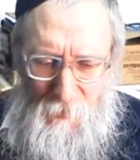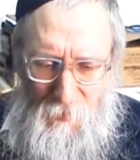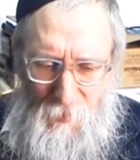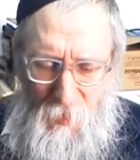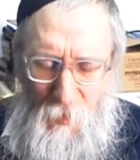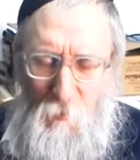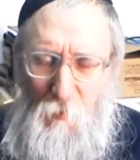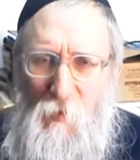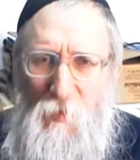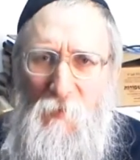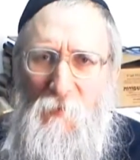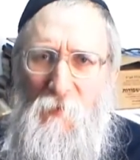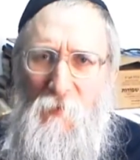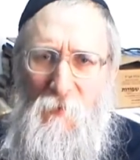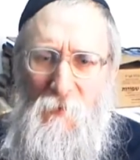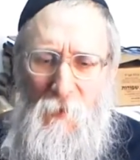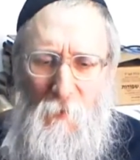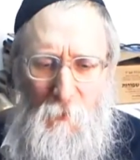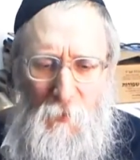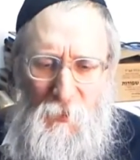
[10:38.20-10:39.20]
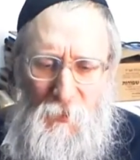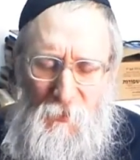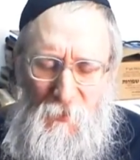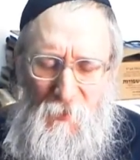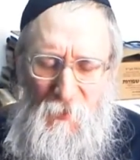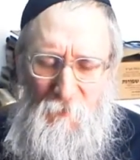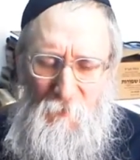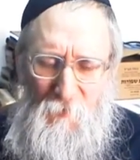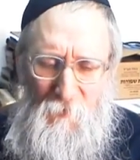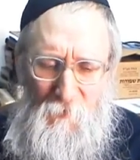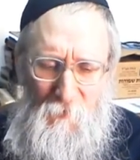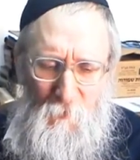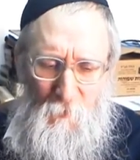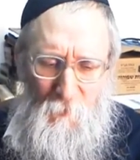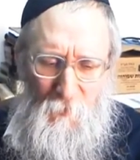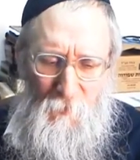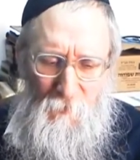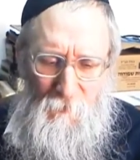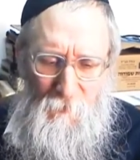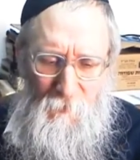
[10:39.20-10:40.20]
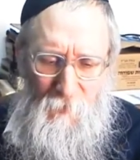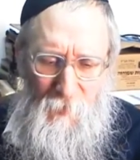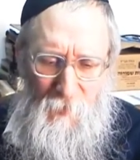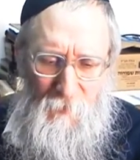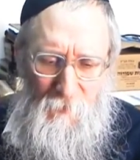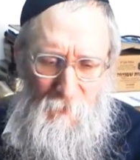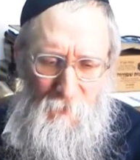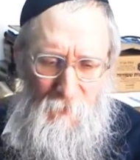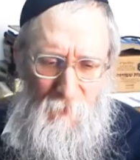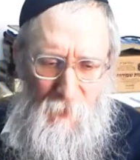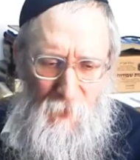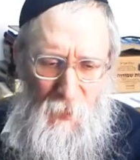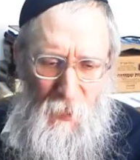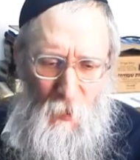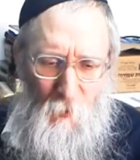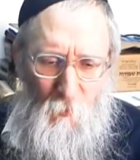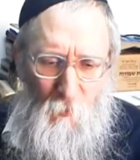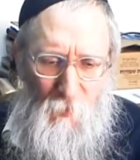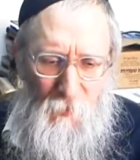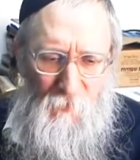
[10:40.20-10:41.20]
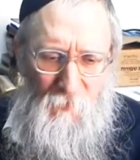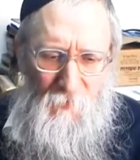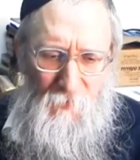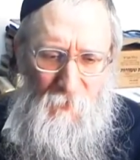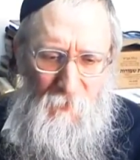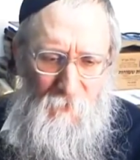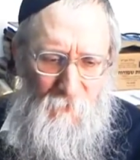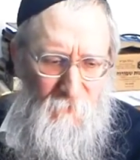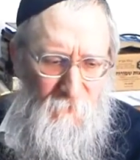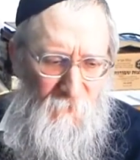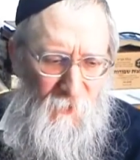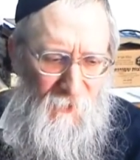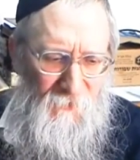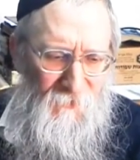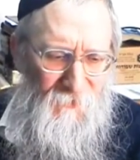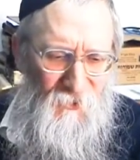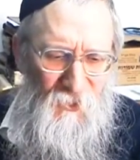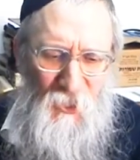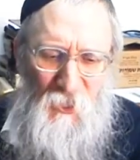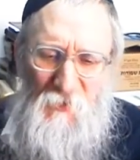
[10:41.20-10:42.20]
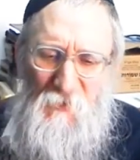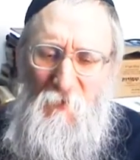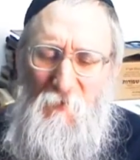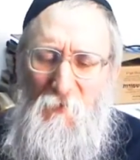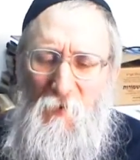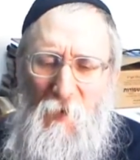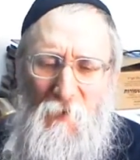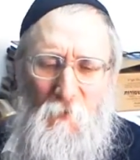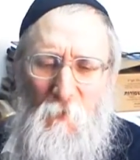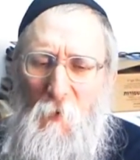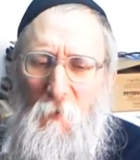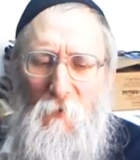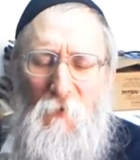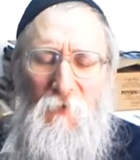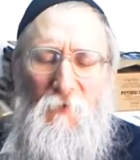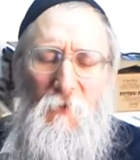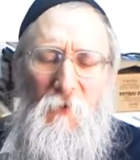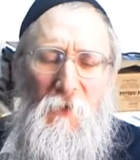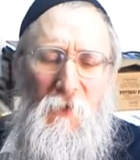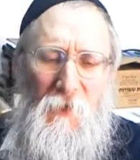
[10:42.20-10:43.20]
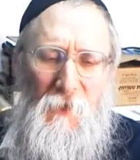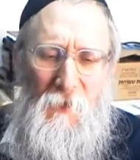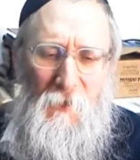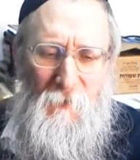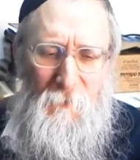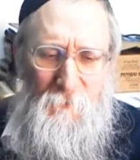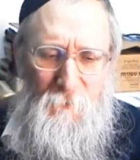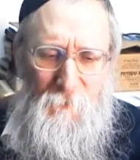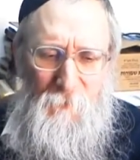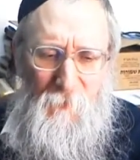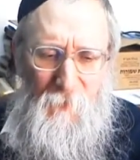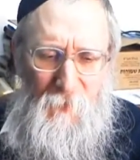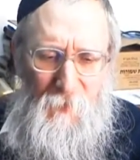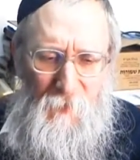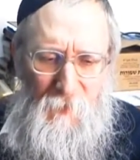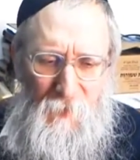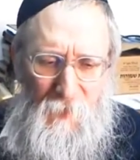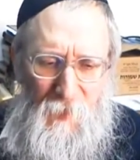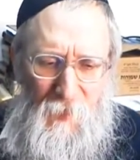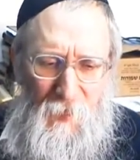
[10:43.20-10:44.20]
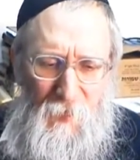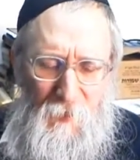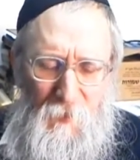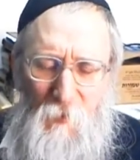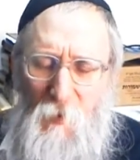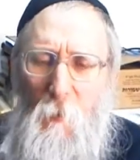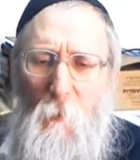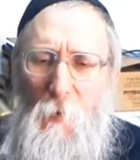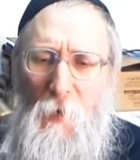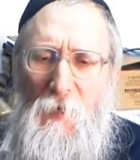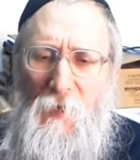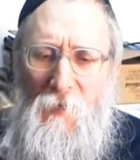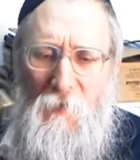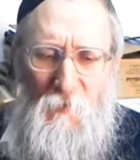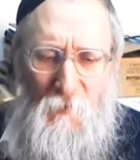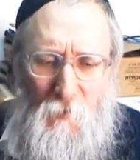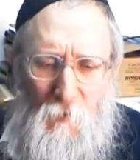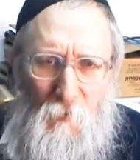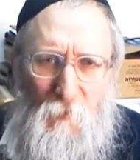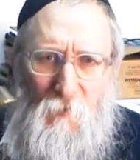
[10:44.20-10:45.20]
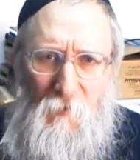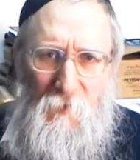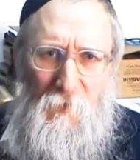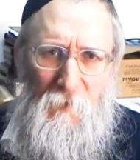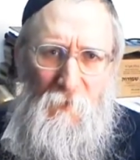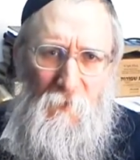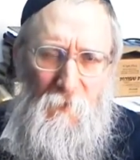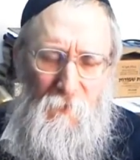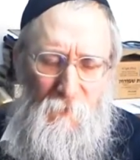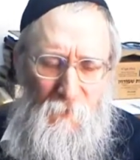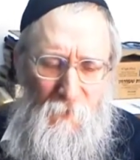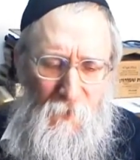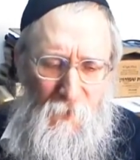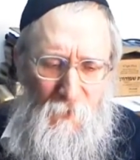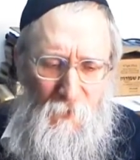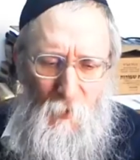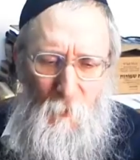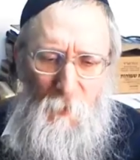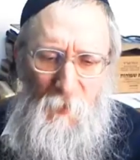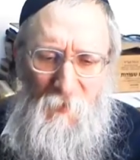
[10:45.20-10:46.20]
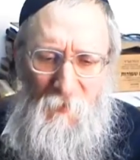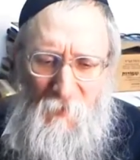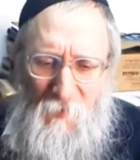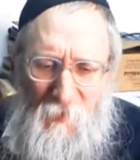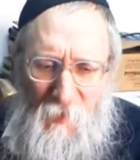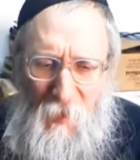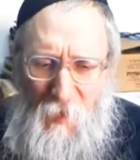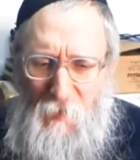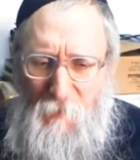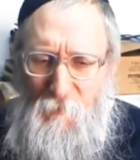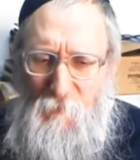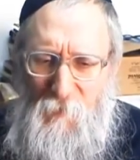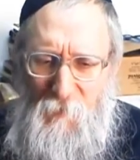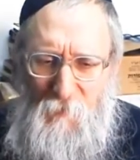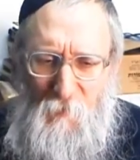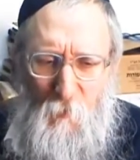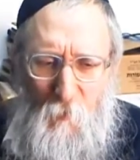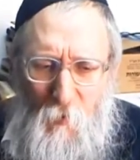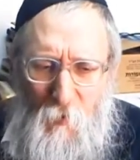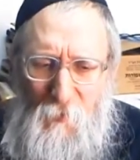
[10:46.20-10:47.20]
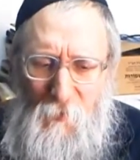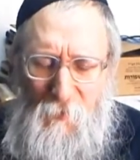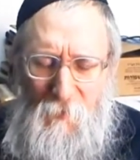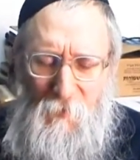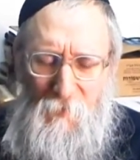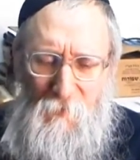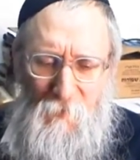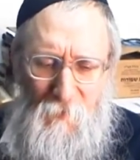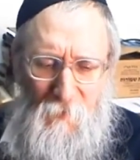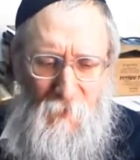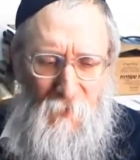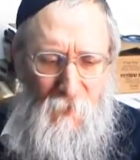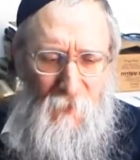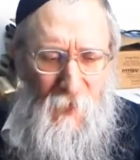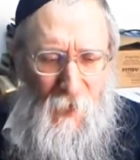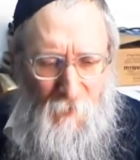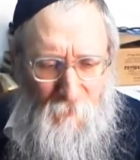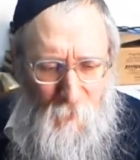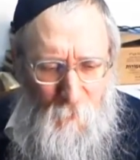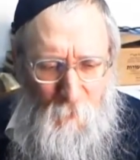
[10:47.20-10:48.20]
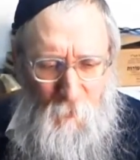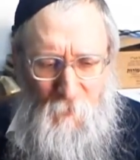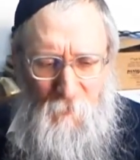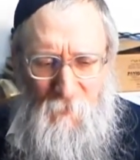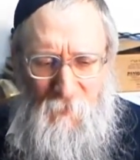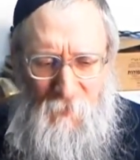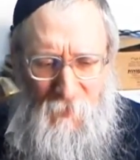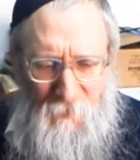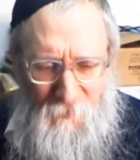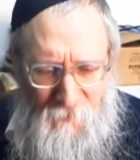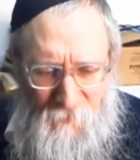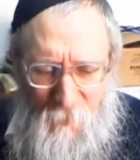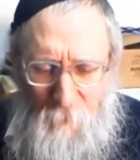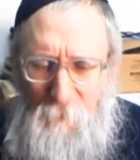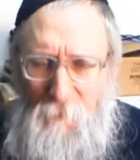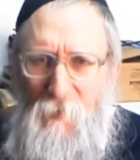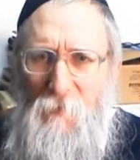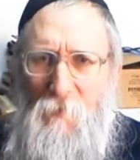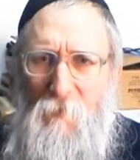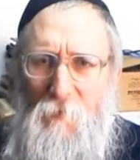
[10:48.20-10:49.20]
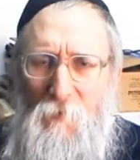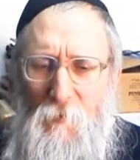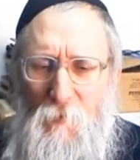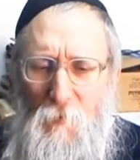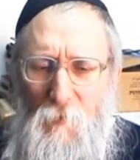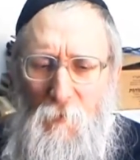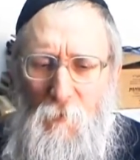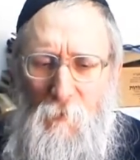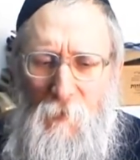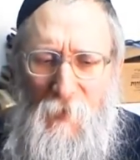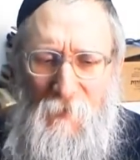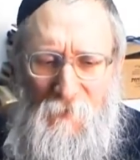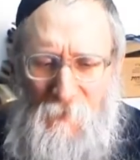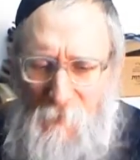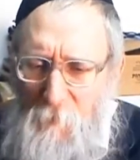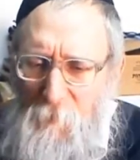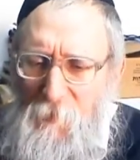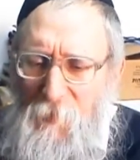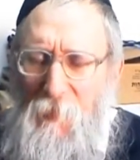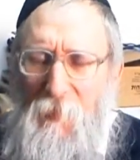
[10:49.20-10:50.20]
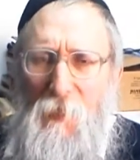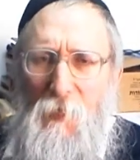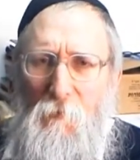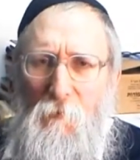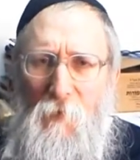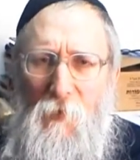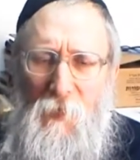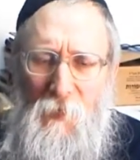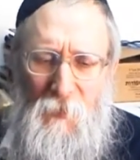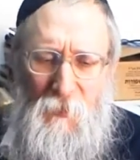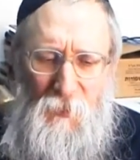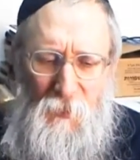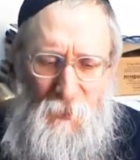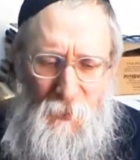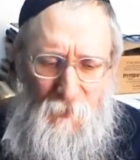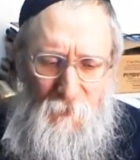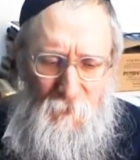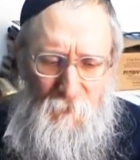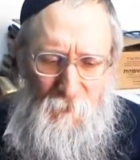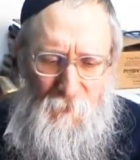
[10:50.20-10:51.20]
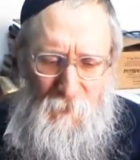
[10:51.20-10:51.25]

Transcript: a reason that we should live in this world and a reason that justifies what we're doing here. And nobody is useless, nobody's life is worthless. Every person has something to do and something that he can really achieve.